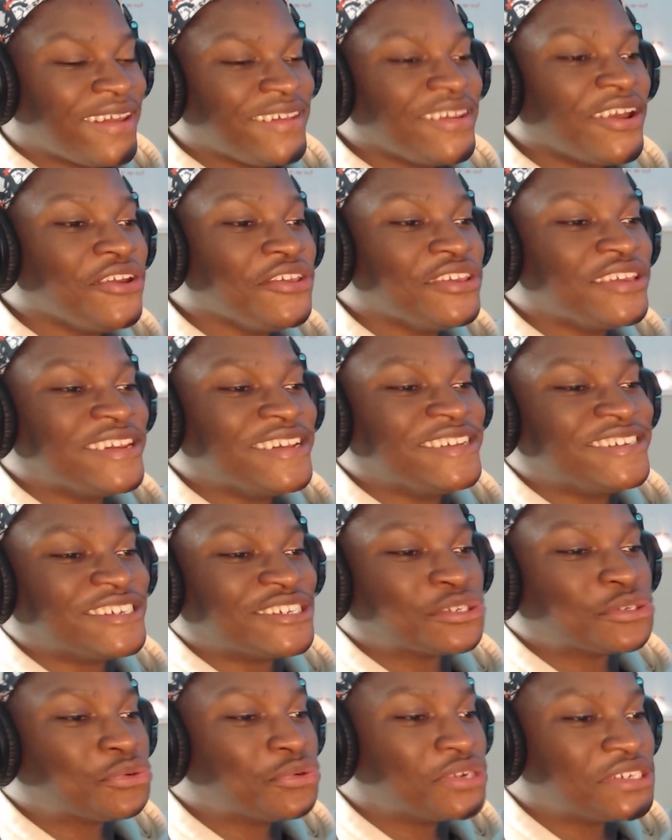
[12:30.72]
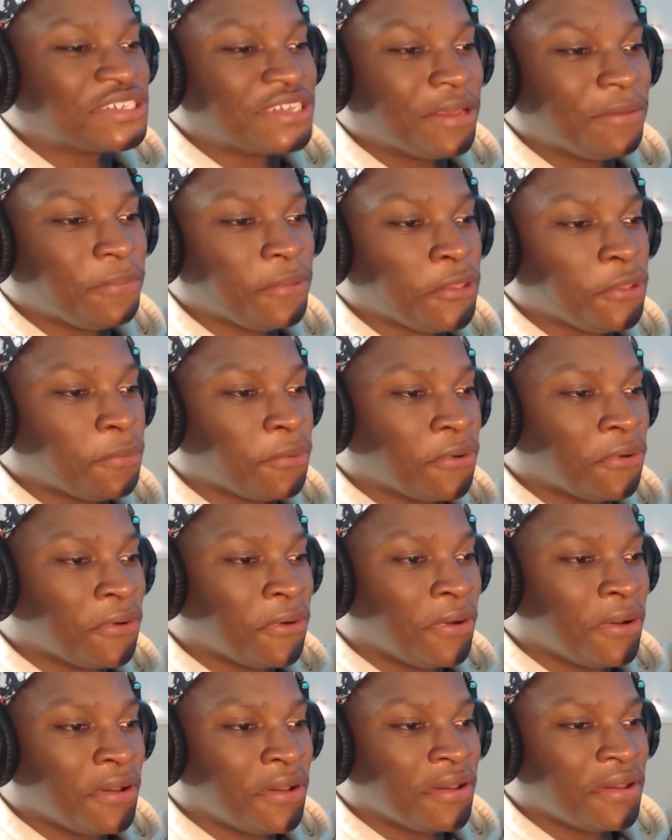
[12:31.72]
Oh, you didn't just squish them
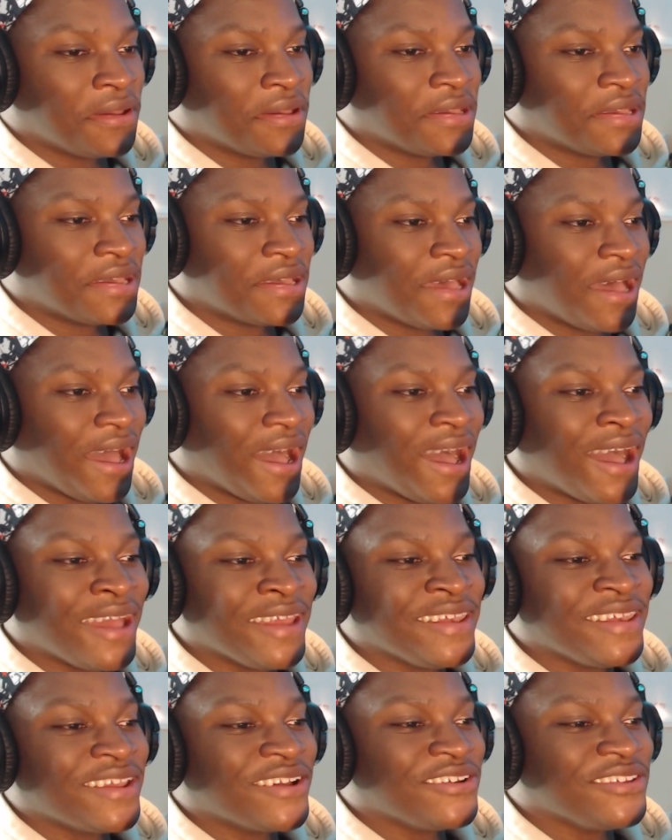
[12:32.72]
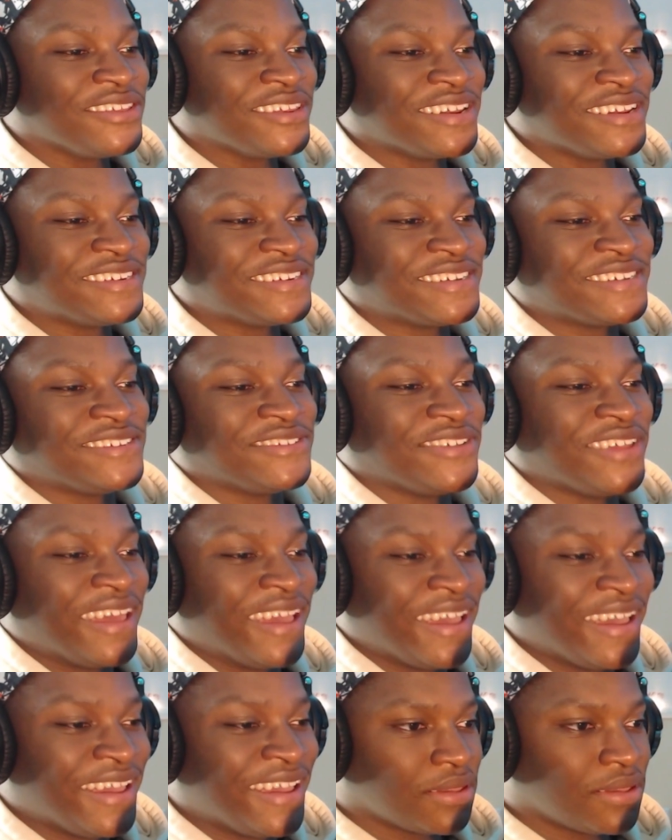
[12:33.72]
people. I know you didn't just do
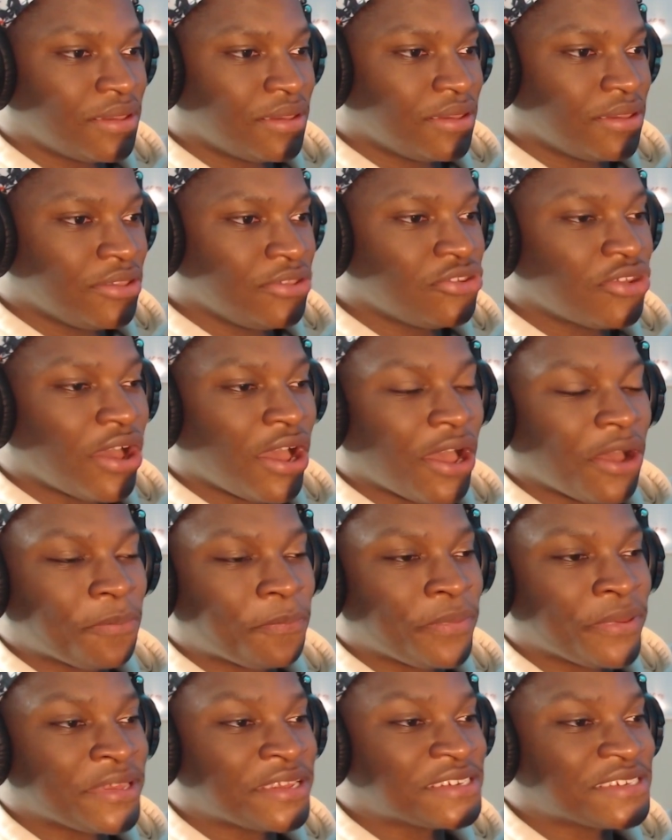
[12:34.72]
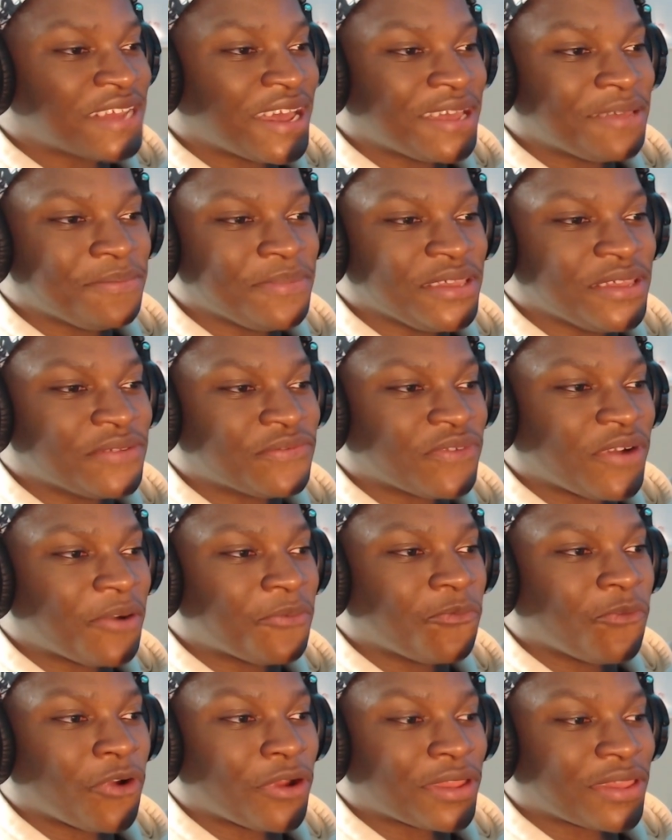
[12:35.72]
that. You know how pissed I'd be if
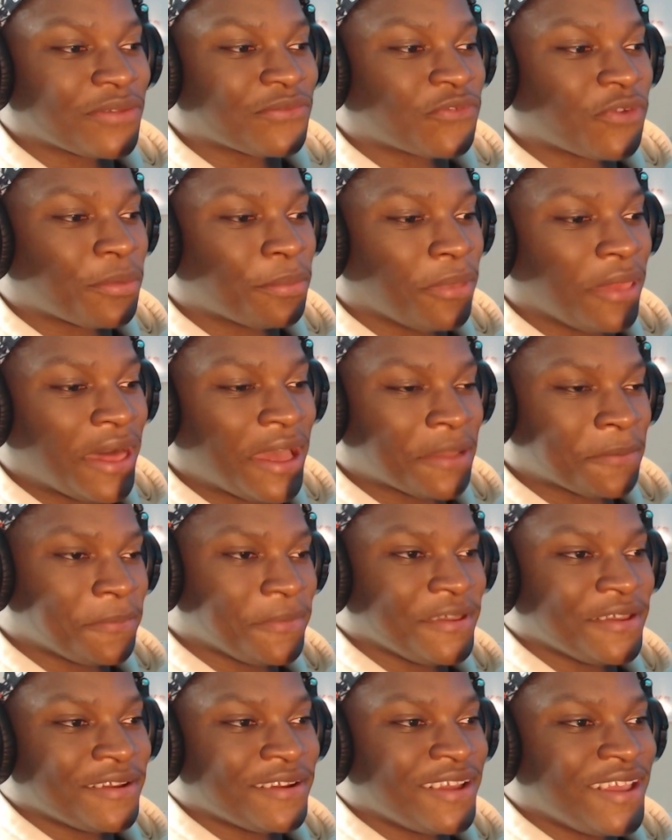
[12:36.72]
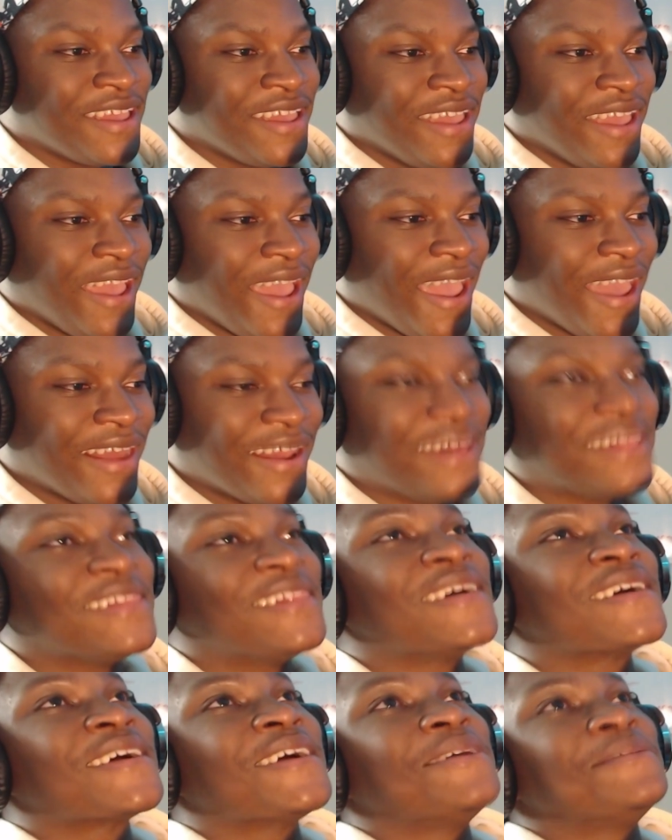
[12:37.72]
I'm working for Blackbeard and I
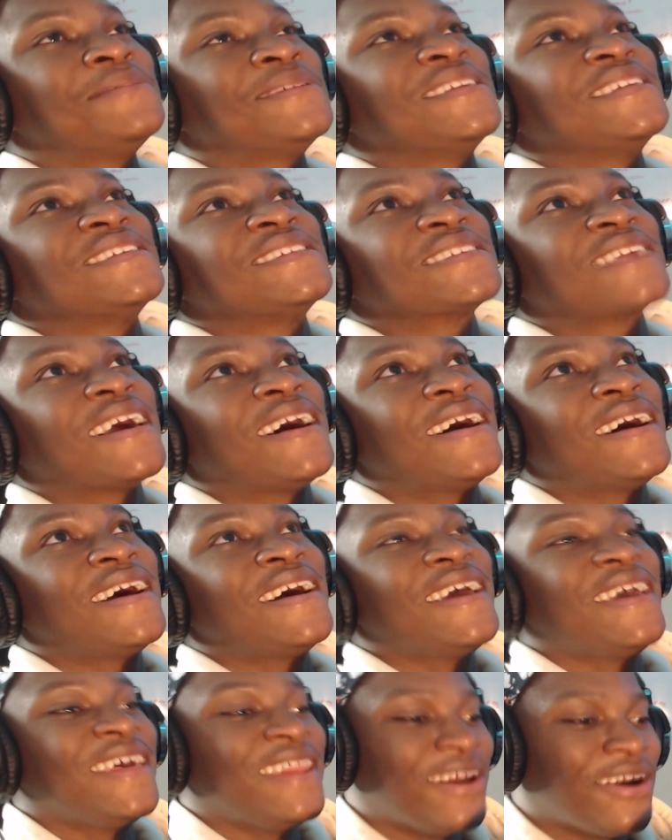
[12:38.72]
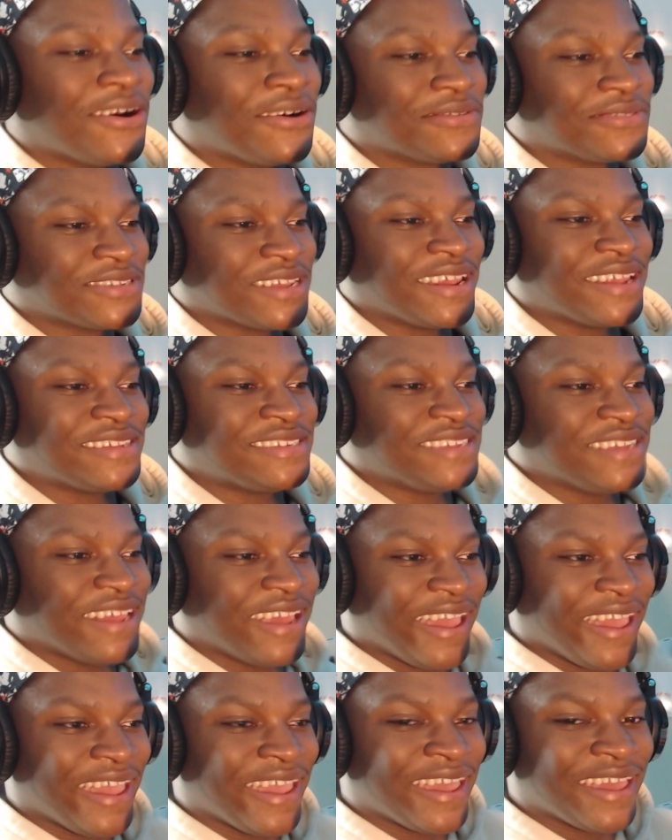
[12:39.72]
look up to the sky and all of a sudden I see
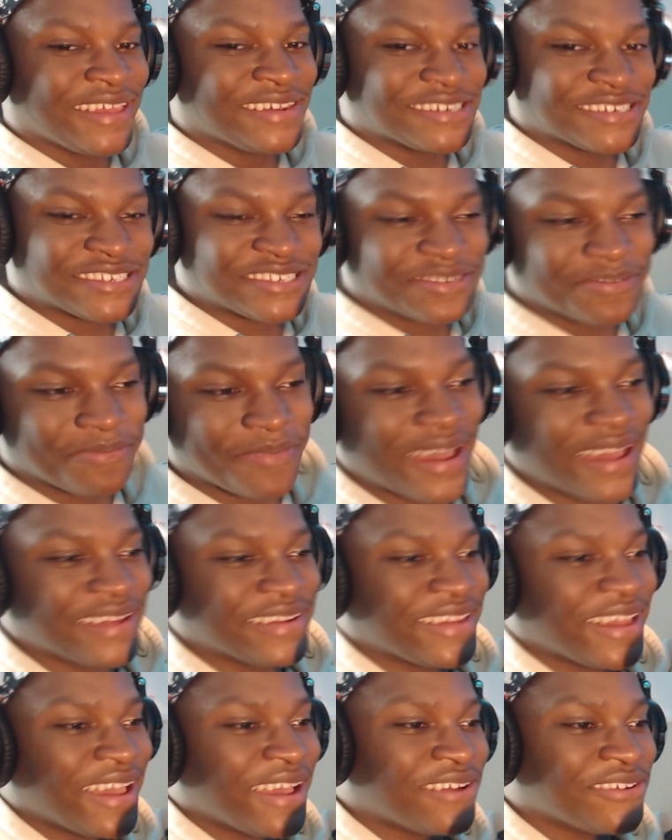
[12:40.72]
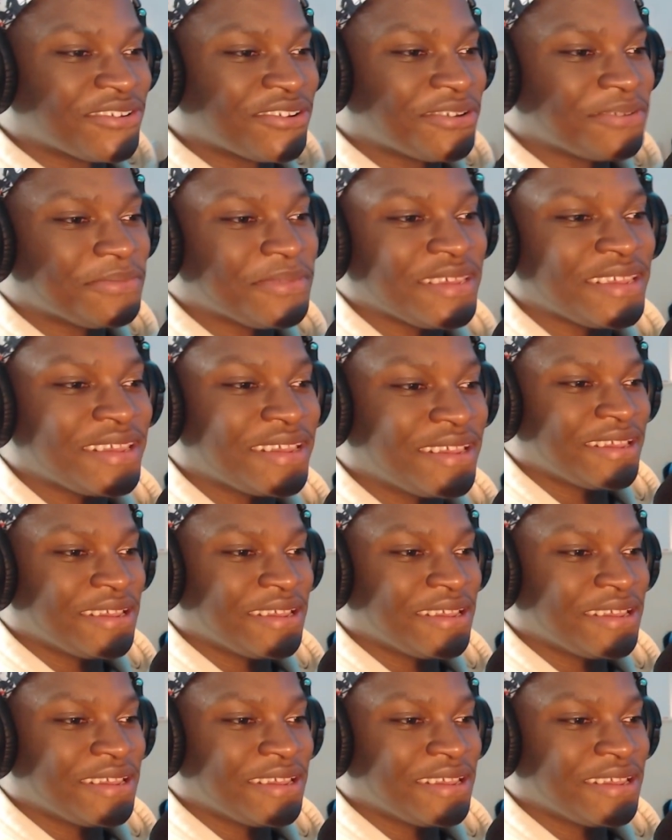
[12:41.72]
a hand just smack down on me?